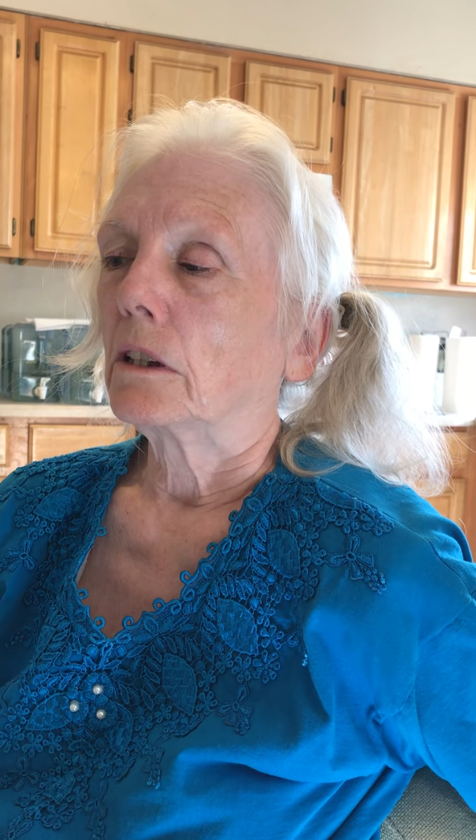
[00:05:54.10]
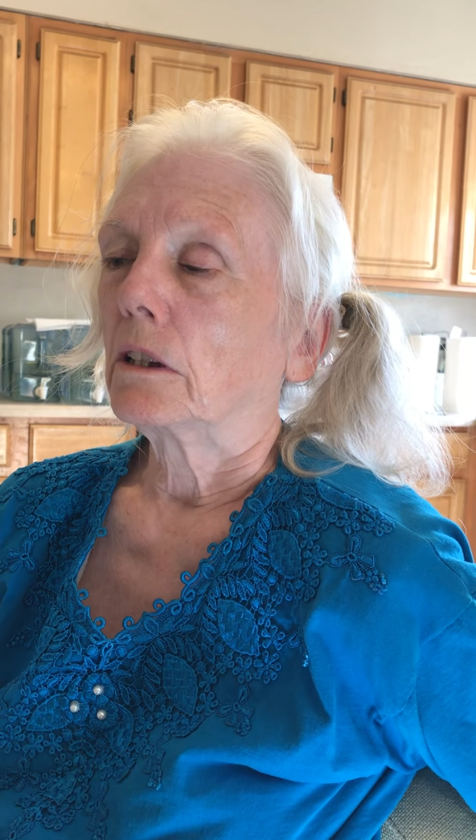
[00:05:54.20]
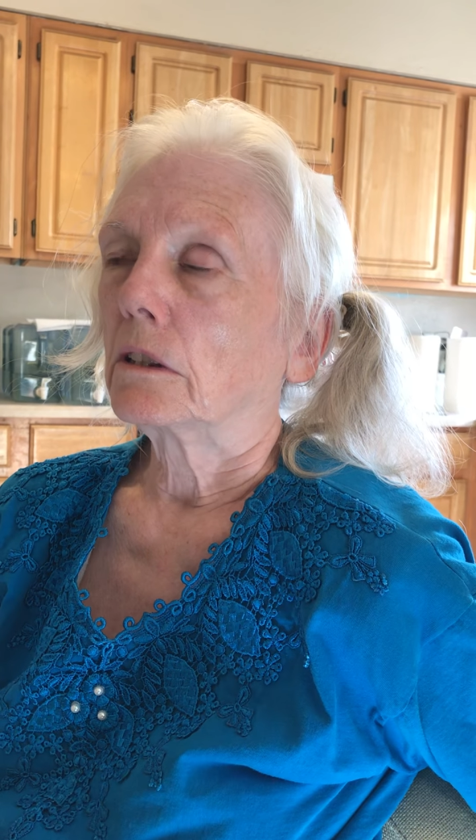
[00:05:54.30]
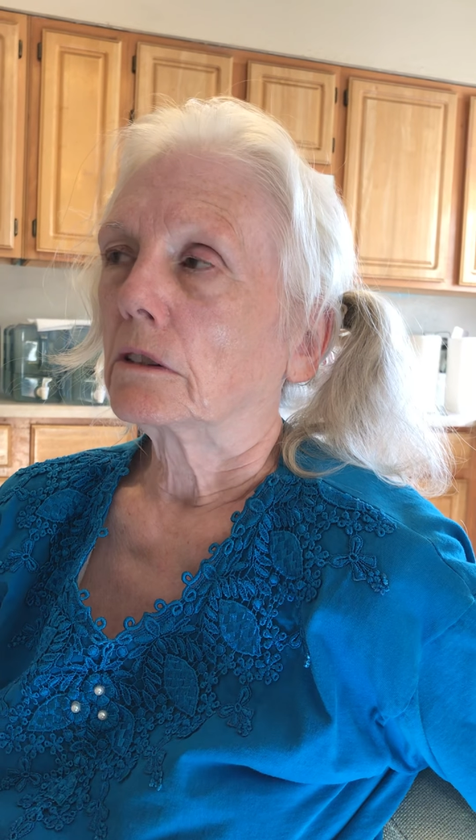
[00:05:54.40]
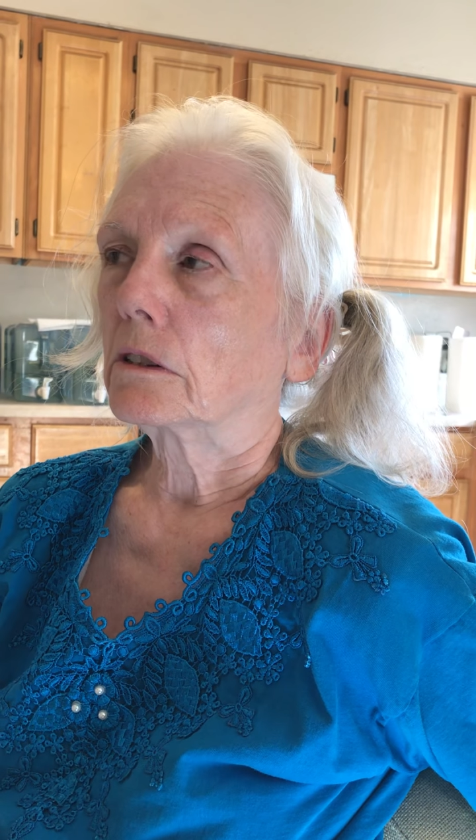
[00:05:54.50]

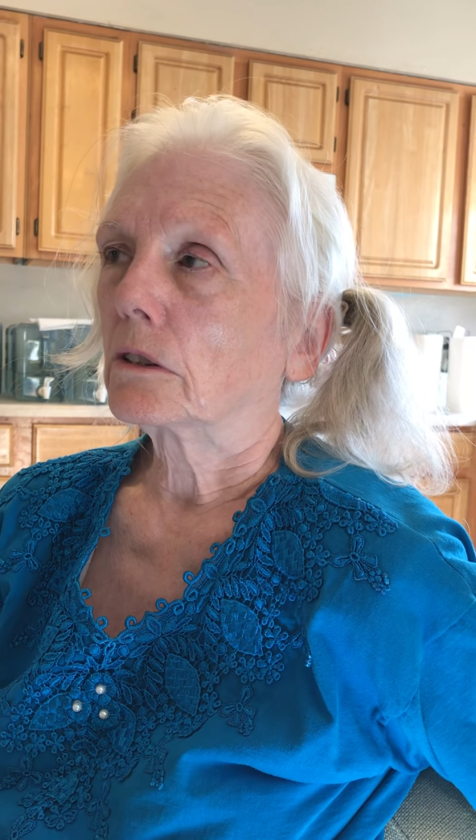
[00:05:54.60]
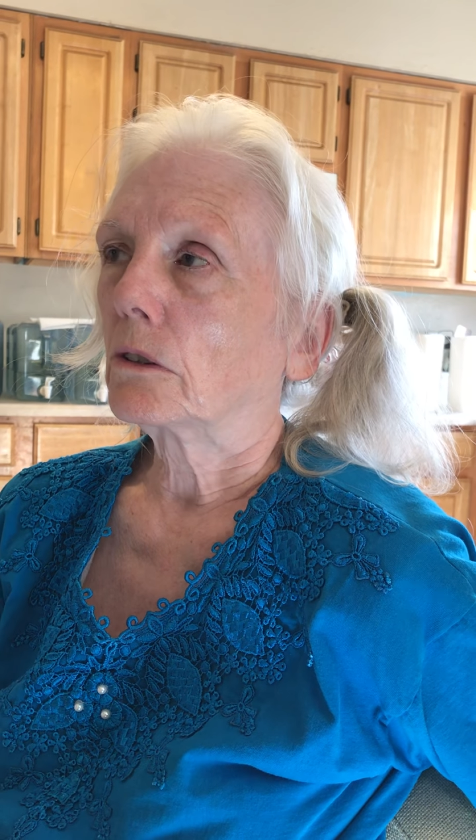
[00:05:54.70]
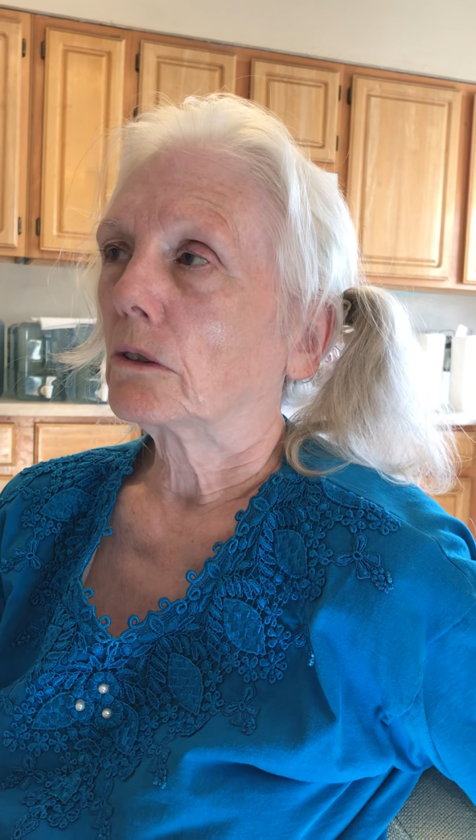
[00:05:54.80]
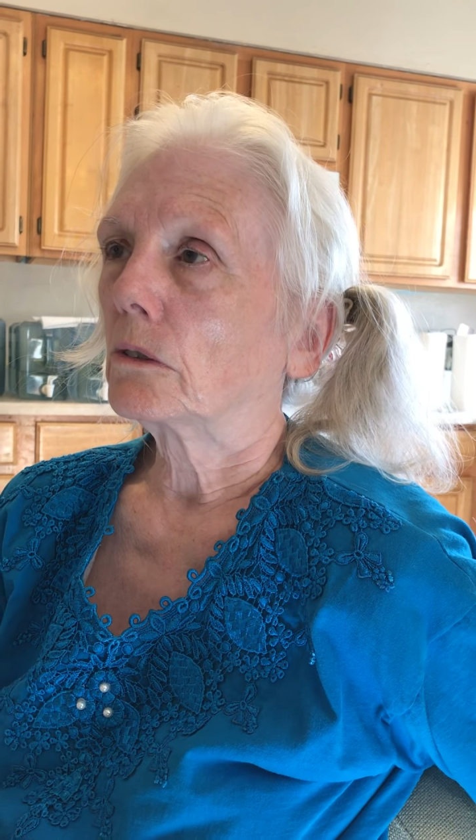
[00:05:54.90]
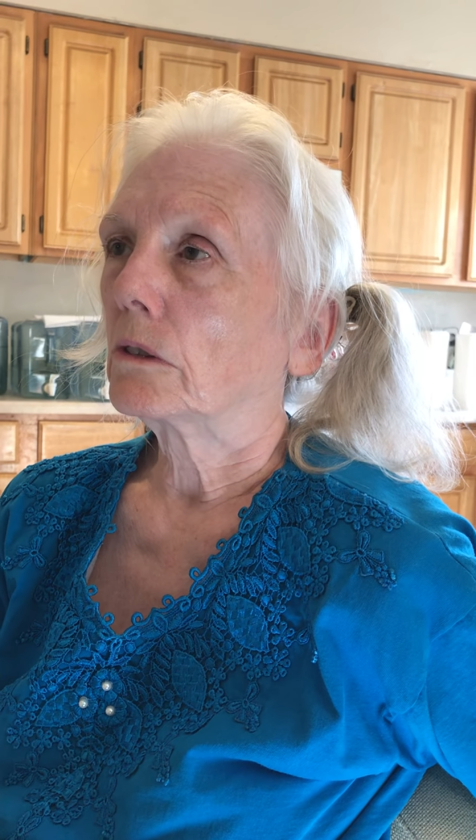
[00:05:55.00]
And
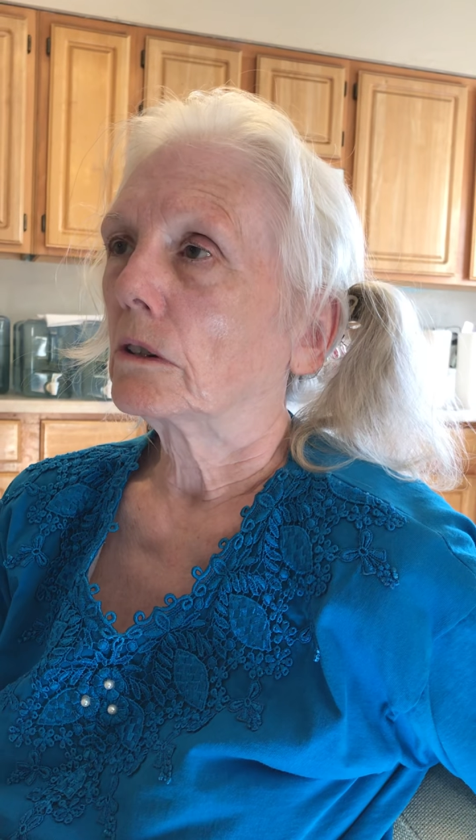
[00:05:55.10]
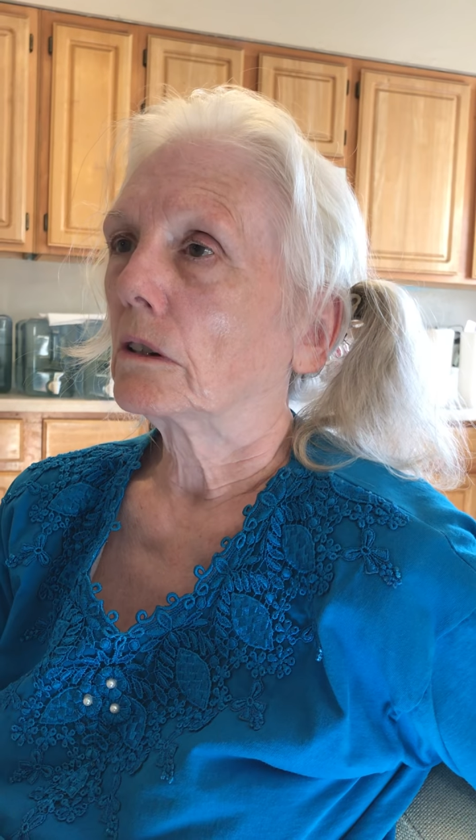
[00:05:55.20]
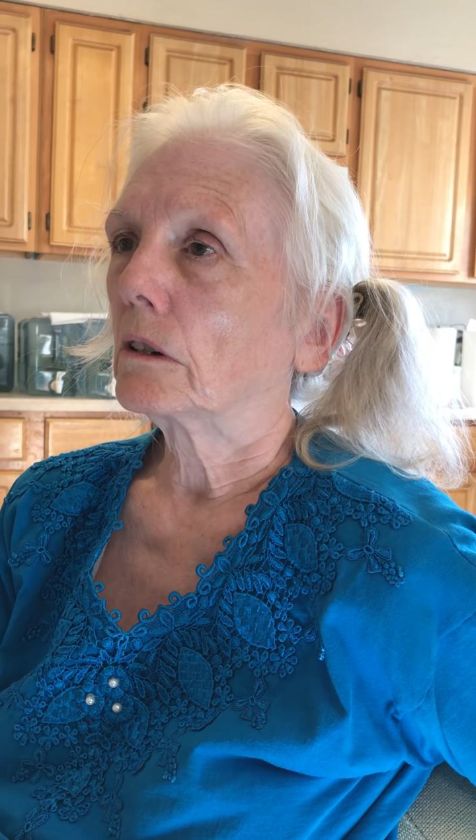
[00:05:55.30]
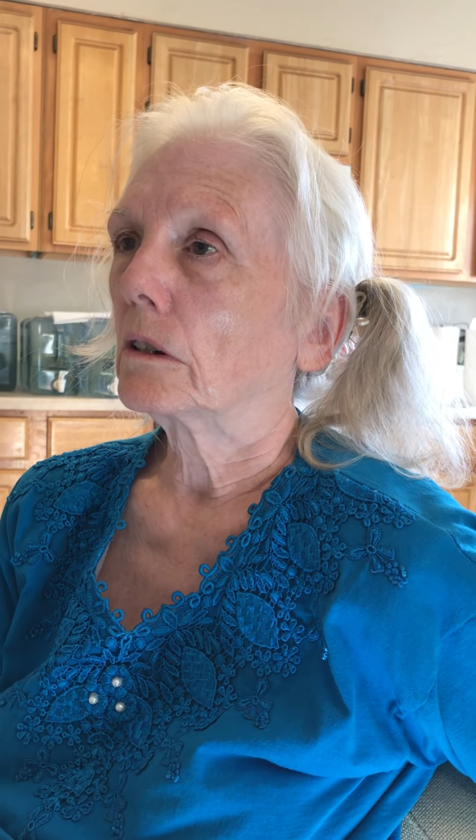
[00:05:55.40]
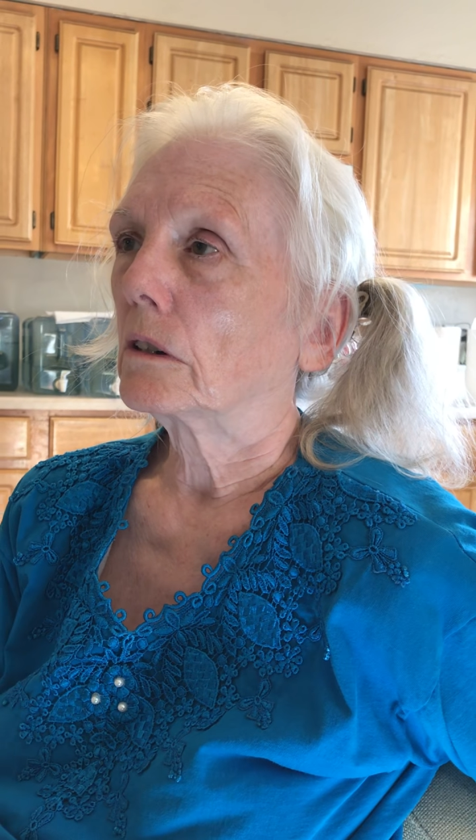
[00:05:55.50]
so
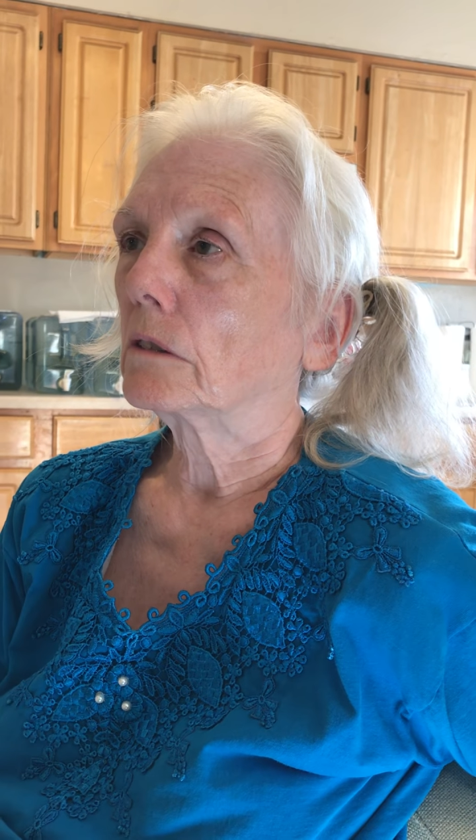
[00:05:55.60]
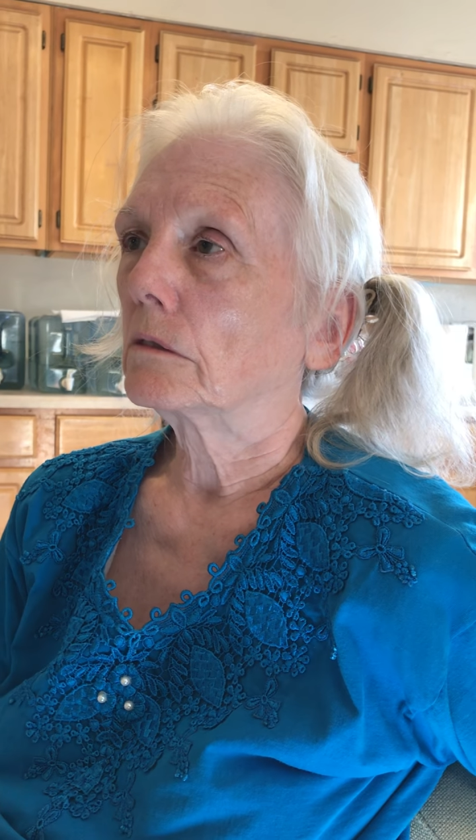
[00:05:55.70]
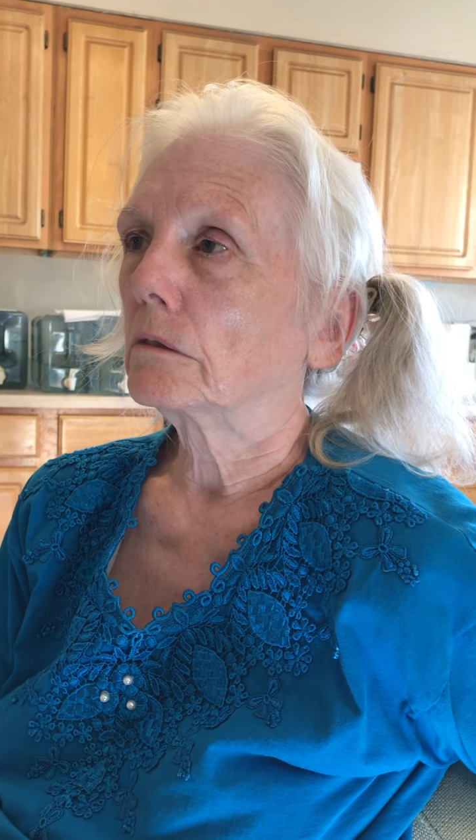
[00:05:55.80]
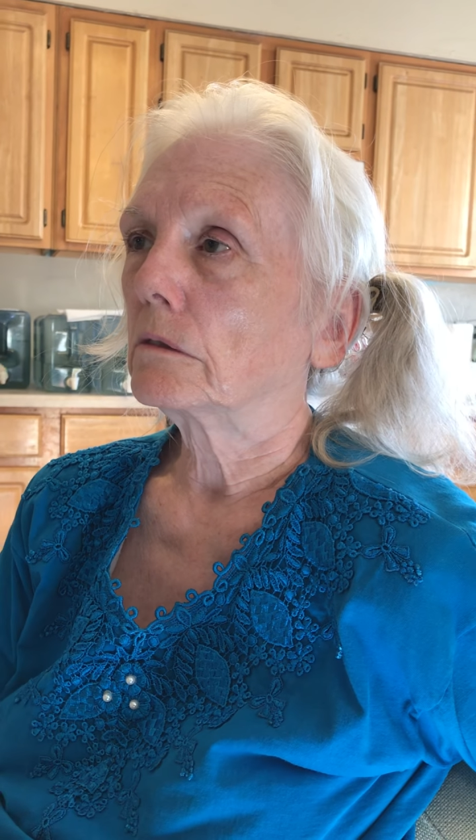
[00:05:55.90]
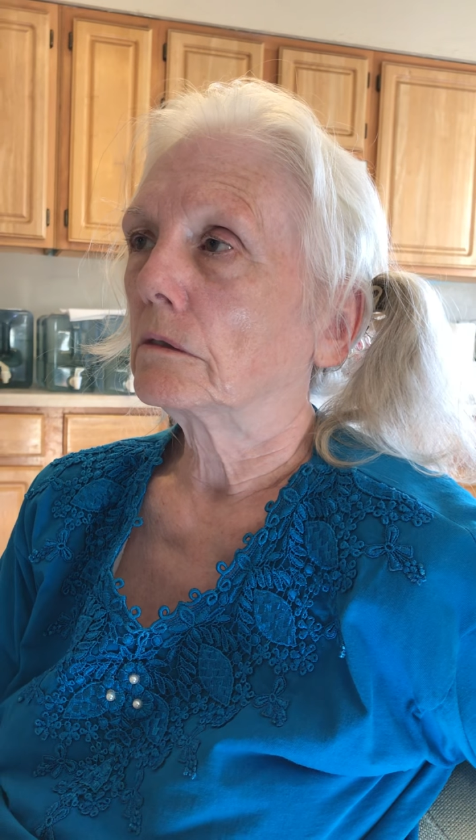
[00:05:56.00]

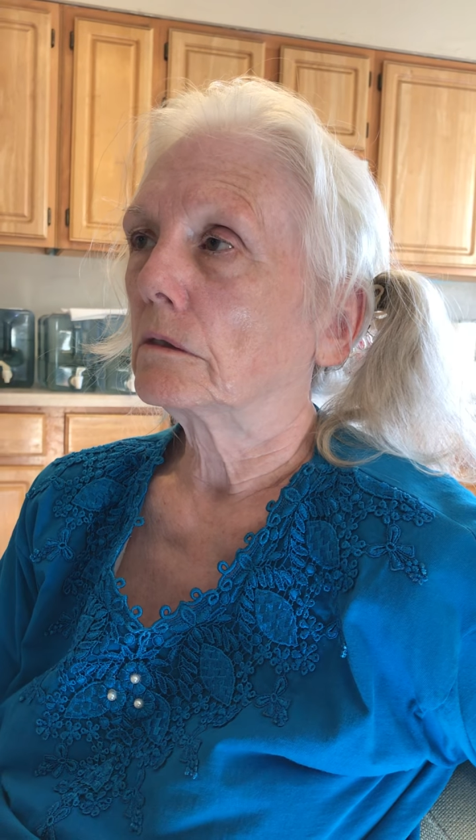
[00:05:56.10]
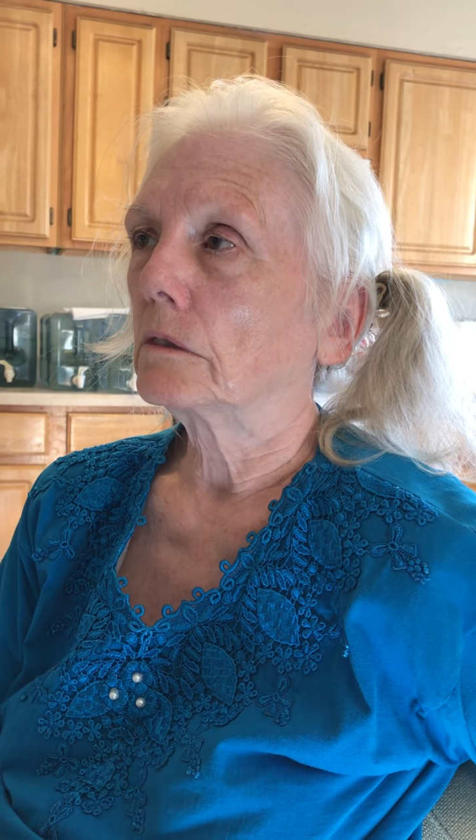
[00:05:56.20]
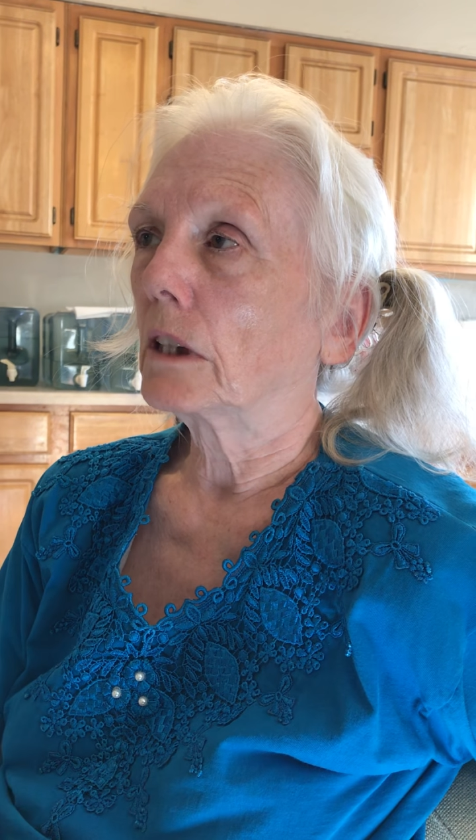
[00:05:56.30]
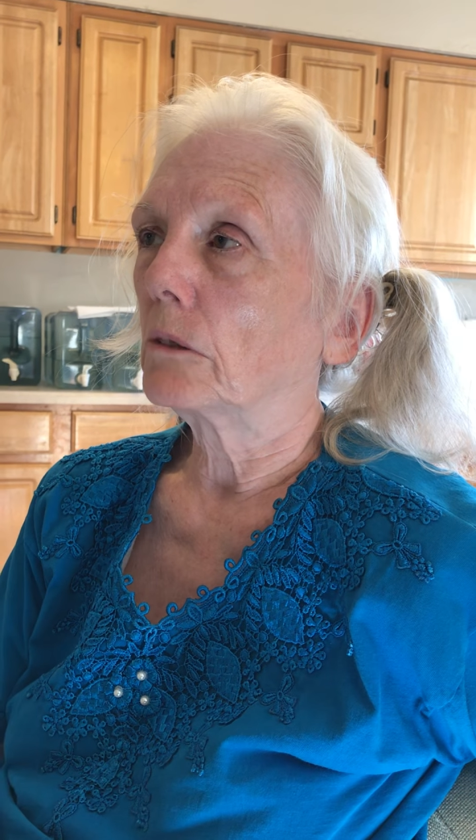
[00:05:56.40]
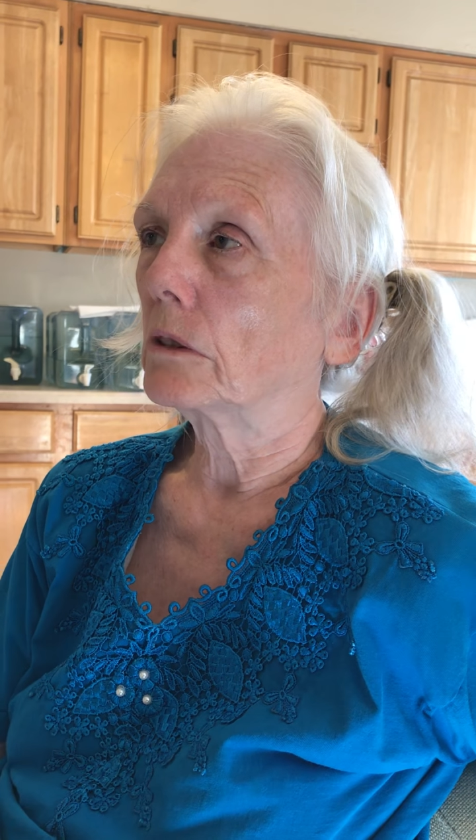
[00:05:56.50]

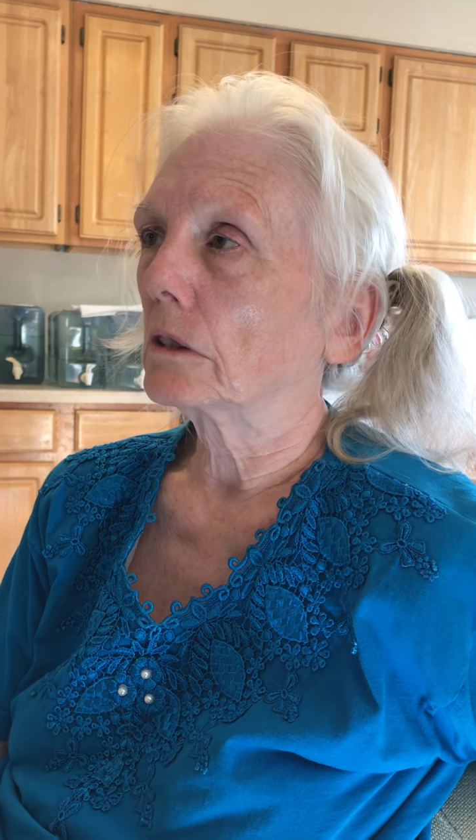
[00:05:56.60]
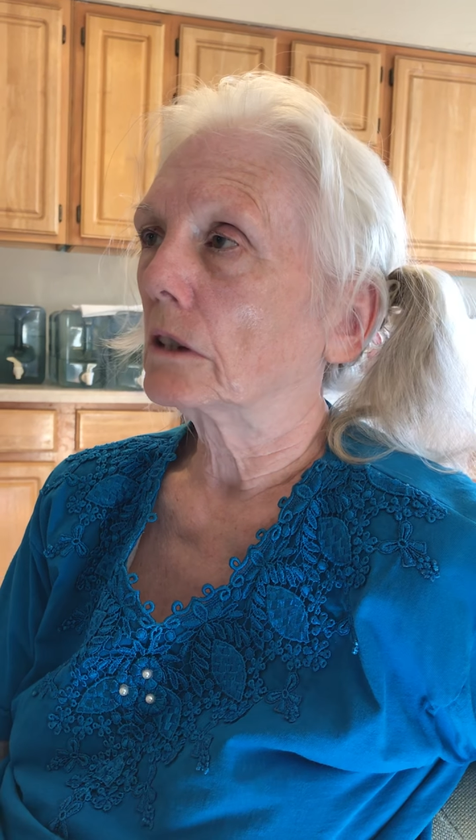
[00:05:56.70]
they will